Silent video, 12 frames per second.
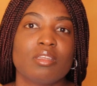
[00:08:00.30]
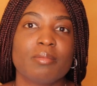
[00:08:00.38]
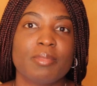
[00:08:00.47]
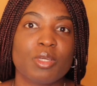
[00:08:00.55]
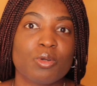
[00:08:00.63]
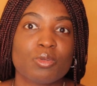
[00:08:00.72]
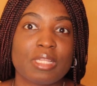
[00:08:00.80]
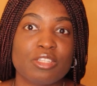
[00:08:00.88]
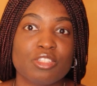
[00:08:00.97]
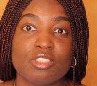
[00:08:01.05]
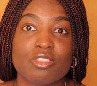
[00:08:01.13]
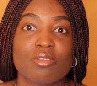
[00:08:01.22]
email that
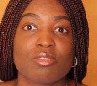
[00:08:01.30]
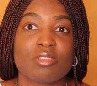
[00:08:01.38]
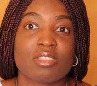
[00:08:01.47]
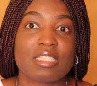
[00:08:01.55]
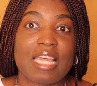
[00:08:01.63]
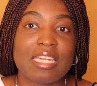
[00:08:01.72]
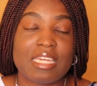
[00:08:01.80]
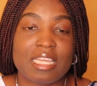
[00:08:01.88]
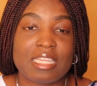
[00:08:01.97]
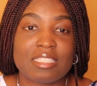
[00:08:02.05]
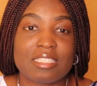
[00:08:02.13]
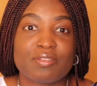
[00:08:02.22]
you need to send
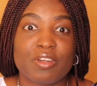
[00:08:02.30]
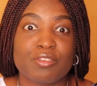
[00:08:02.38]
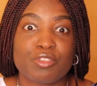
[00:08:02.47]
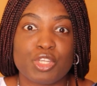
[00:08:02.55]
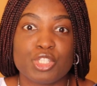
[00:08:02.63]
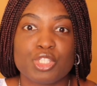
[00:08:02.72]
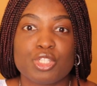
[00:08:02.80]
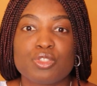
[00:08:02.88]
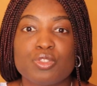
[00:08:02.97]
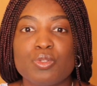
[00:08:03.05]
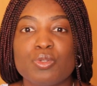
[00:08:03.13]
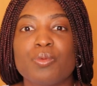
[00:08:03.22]
this verification
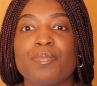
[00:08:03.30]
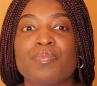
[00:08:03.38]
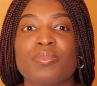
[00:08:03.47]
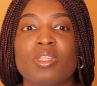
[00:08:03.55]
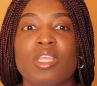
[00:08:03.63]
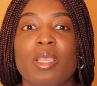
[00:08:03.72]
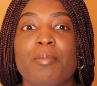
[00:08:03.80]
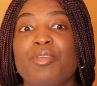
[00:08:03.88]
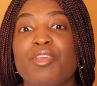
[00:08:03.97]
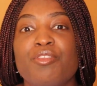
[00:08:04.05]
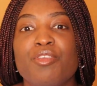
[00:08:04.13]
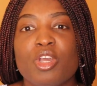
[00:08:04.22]
to
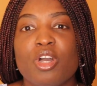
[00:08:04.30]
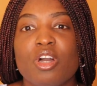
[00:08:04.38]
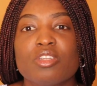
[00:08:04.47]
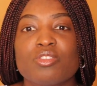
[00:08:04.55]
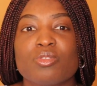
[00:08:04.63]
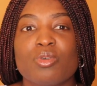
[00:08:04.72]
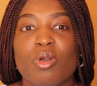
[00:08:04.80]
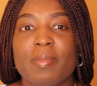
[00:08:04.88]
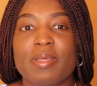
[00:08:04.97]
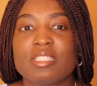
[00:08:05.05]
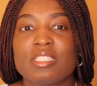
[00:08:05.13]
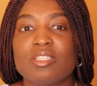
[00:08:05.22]
prior to
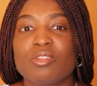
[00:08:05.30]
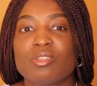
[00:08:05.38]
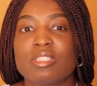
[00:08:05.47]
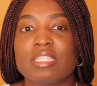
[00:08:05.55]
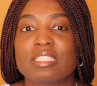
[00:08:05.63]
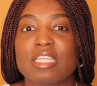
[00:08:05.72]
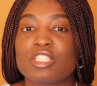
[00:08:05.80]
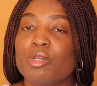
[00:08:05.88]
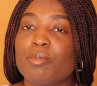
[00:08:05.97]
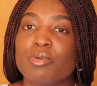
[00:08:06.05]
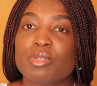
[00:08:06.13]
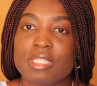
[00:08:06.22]
commencing the
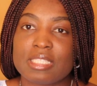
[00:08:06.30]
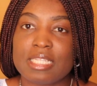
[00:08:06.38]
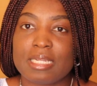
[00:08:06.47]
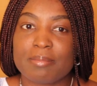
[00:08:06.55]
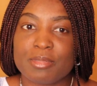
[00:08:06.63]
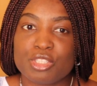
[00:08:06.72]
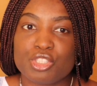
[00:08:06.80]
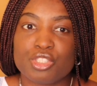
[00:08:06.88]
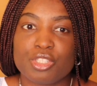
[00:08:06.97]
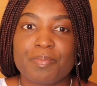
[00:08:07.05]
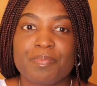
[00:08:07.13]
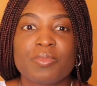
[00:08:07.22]
authentication process at the
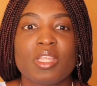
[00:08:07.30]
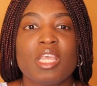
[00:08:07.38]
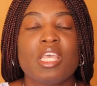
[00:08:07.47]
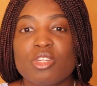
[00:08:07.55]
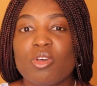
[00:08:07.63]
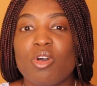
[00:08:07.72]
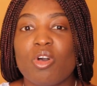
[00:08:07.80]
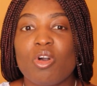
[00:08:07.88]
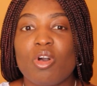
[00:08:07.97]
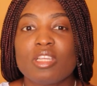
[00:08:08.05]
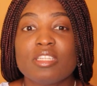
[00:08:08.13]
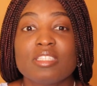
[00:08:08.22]
ministry.
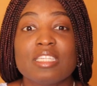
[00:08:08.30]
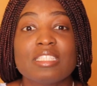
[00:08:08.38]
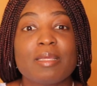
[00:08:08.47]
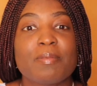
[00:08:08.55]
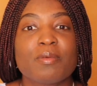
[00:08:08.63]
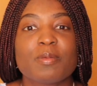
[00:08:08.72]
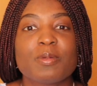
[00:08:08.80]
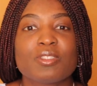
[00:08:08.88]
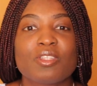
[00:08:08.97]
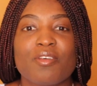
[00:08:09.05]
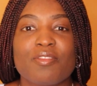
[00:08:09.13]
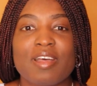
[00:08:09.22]
It says the
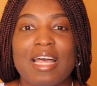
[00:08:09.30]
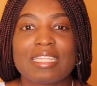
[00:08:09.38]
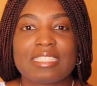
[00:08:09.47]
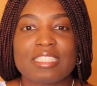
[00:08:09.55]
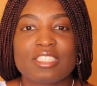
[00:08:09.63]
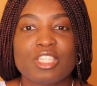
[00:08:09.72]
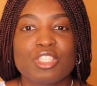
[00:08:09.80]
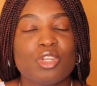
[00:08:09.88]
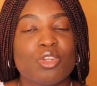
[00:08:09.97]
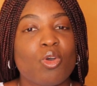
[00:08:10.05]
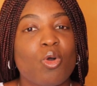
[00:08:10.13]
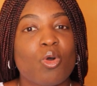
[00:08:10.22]
purpose of
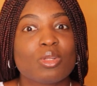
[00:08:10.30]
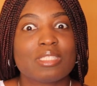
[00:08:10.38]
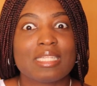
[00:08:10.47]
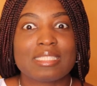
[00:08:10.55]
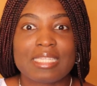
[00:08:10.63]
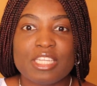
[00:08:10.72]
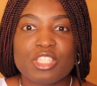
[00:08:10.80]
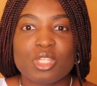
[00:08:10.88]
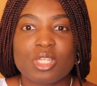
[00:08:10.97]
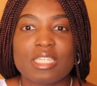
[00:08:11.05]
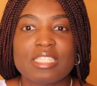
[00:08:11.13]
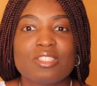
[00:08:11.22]
attestation or
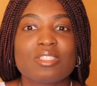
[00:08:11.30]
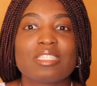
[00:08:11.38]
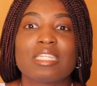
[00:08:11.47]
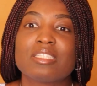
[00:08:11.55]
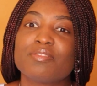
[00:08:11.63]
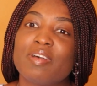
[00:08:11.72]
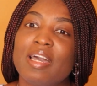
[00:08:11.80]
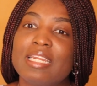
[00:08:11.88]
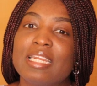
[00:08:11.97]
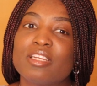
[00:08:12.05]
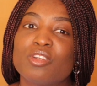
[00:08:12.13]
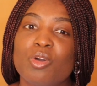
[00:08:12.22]
authentication is to
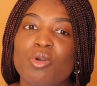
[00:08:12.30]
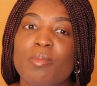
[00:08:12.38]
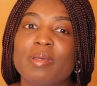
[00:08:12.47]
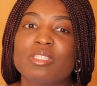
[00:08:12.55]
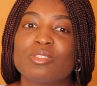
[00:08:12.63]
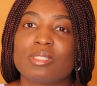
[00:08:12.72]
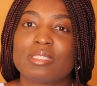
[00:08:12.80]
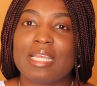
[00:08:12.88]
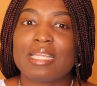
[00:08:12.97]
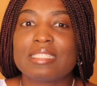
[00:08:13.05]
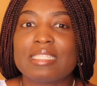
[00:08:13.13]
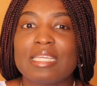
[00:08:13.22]
certify that the document is
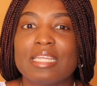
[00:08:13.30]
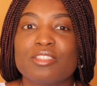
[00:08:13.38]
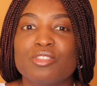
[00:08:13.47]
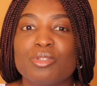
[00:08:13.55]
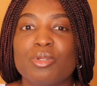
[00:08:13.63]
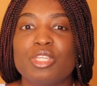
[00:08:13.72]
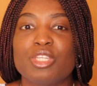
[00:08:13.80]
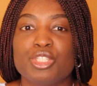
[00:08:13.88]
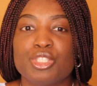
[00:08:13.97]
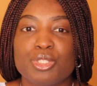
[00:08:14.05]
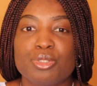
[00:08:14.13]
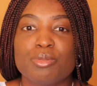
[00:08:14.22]
authentic and
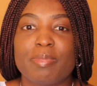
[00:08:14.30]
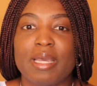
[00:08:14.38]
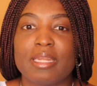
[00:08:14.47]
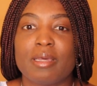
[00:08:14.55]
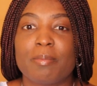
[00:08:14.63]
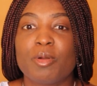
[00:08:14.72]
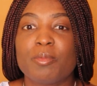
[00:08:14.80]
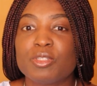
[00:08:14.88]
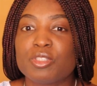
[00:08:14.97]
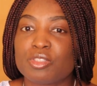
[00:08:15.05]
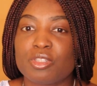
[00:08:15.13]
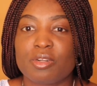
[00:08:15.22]
duly issued by the
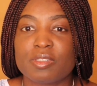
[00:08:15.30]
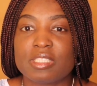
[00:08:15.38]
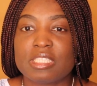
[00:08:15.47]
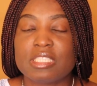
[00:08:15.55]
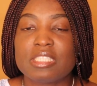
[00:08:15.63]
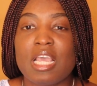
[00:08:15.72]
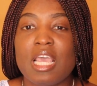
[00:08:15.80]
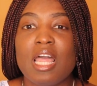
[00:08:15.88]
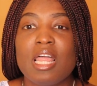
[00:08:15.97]
appropriate authorities.